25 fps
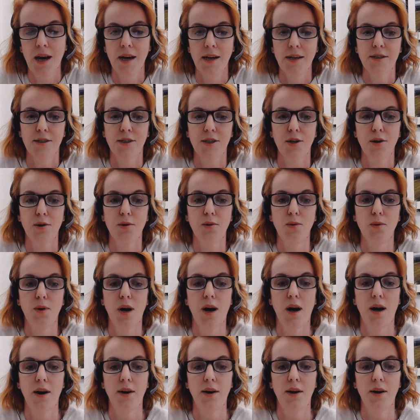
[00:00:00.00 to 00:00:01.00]
So
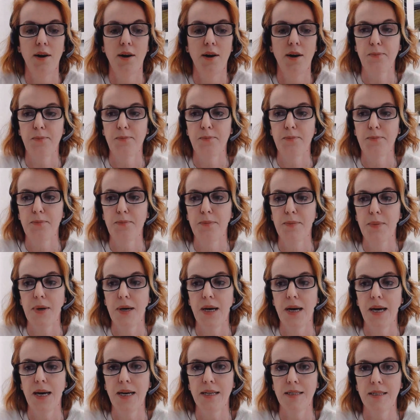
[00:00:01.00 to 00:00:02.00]
I think
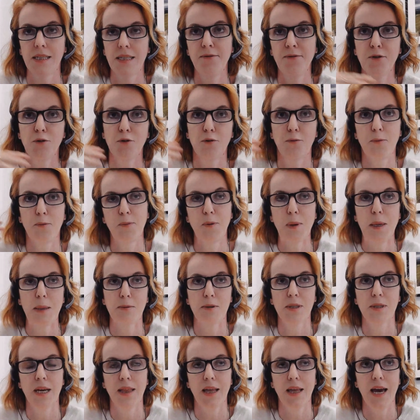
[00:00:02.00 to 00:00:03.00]
it's difficult for
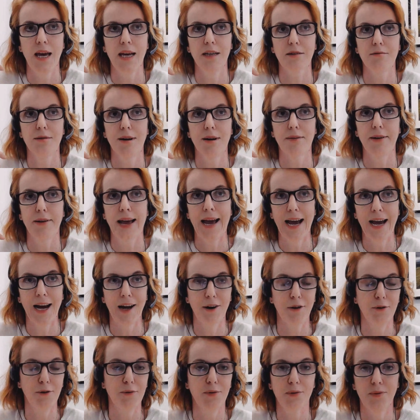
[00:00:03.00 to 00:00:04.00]
people to get their head around
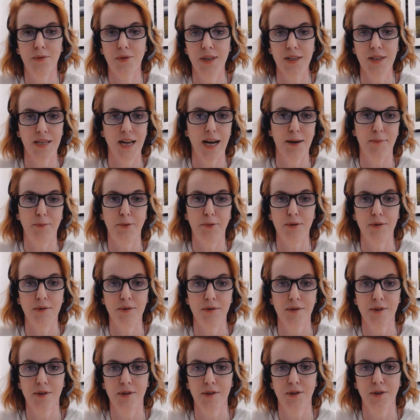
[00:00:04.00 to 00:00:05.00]
how this
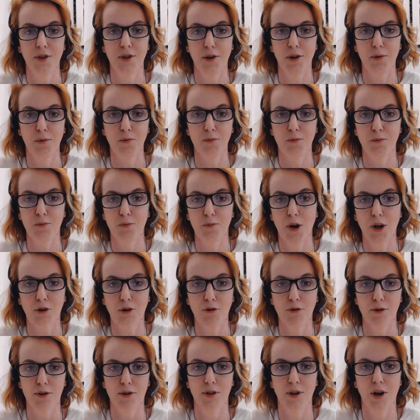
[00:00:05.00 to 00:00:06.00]
happens,
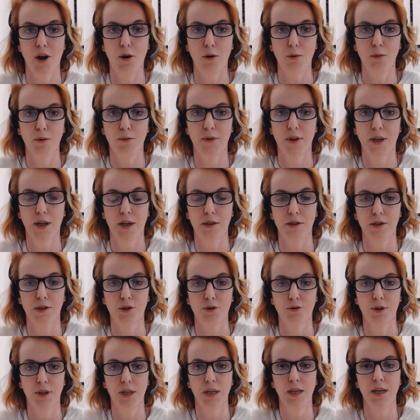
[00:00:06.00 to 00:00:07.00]
across the whole of the
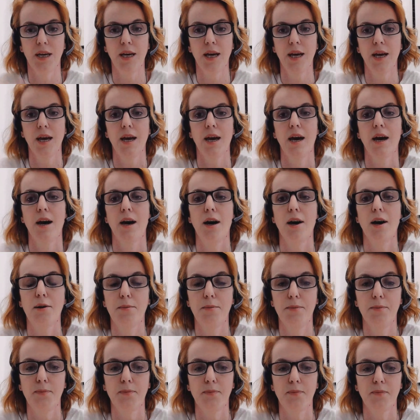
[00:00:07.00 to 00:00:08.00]
country.
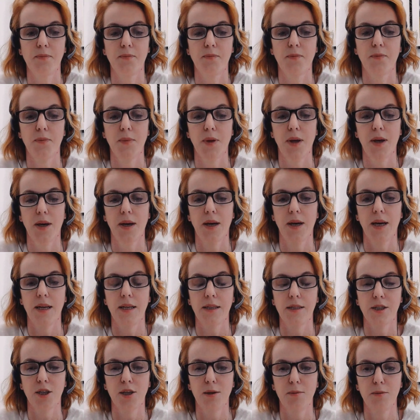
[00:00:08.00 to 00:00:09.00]
In
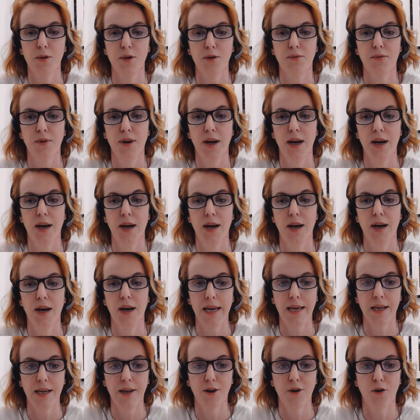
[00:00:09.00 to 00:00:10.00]
terms of
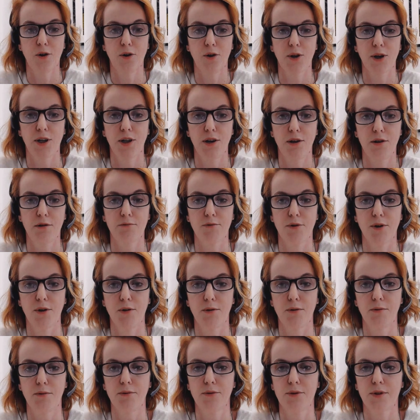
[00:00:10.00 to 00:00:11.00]
ACOG and our
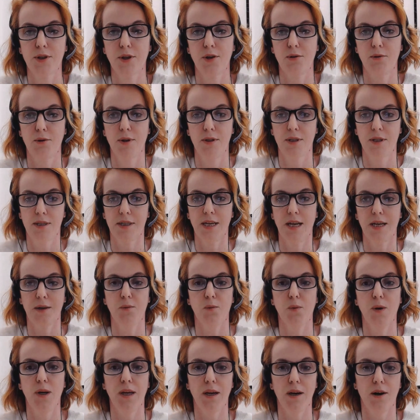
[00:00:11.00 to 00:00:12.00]
role, so as I said,
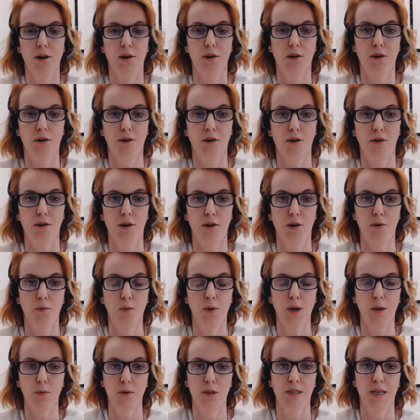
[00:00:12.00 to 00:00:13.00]
we
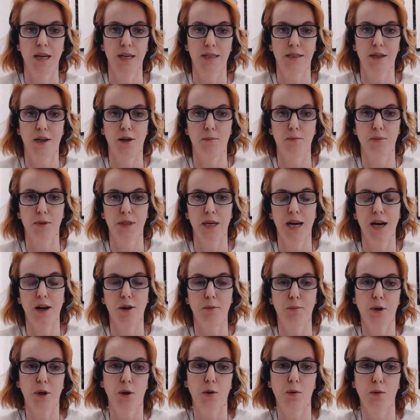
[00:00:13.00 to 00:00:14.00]
were set up to
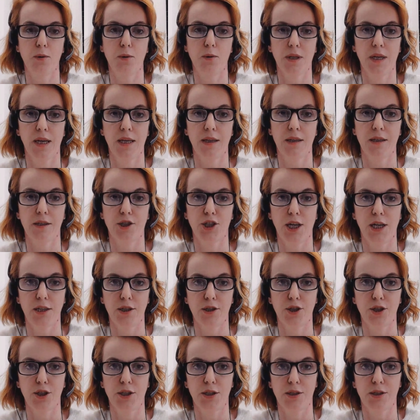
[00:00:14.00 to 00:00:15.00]
help coordinate the
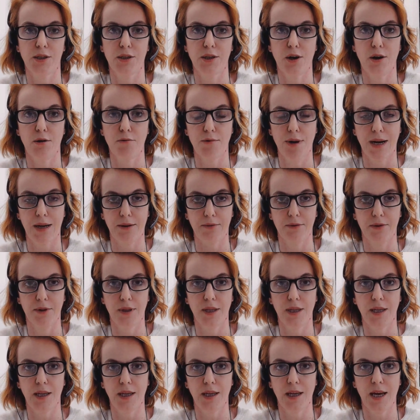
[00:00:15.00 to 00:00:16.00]
changes around
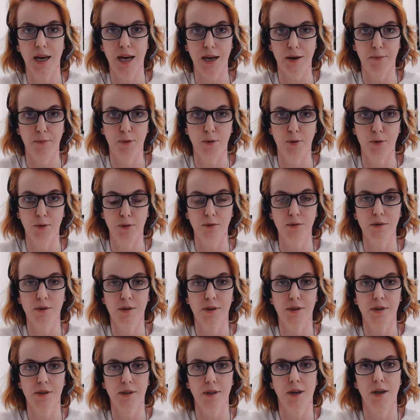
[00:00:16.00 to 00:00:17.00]
the
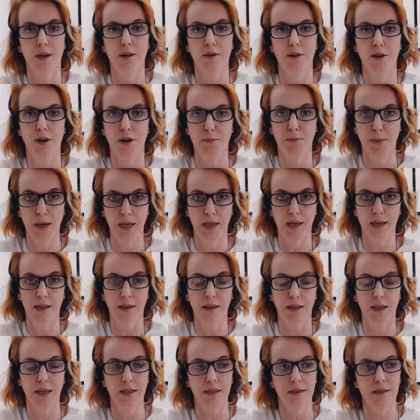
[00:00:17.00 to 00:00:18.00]
airports that are making
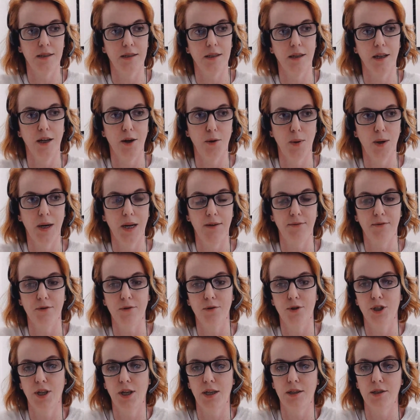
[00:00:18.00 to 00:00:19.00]
these lower level
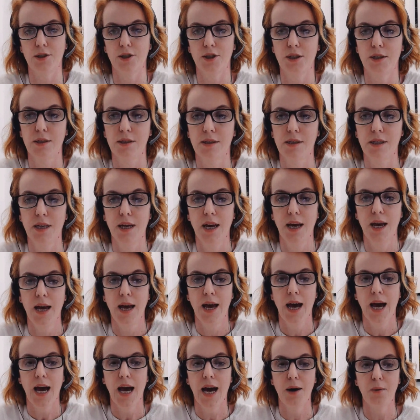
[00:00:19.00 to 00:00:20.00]
changes,
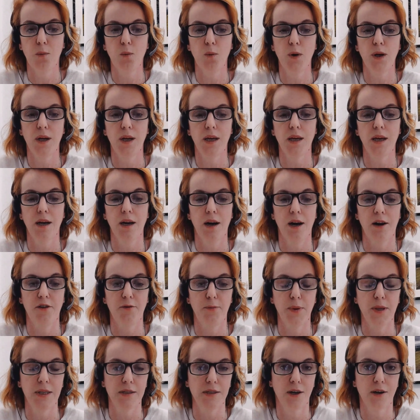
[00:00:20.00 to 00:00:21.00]
and we have
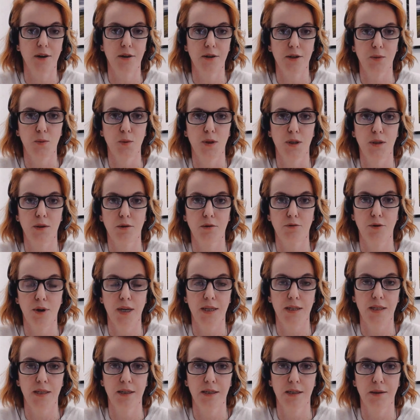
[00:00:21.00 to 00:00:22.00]
been tasked with
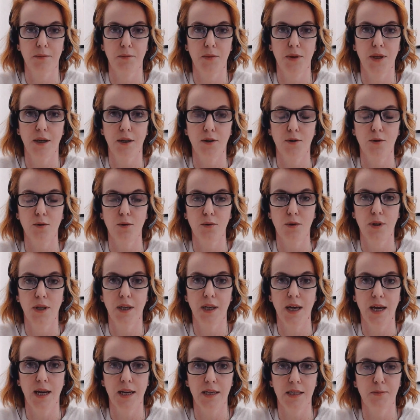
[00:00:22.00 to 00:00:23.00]
creating something called
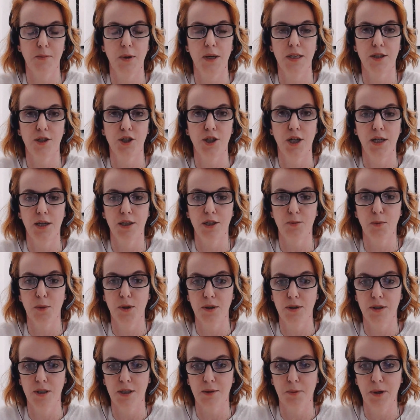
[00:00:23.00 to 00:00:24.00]
the Airspace Change
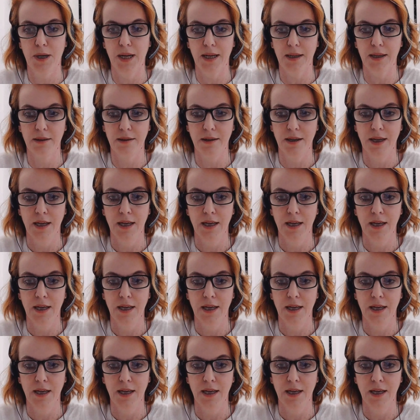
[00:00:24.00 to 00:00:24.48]
Master Plan.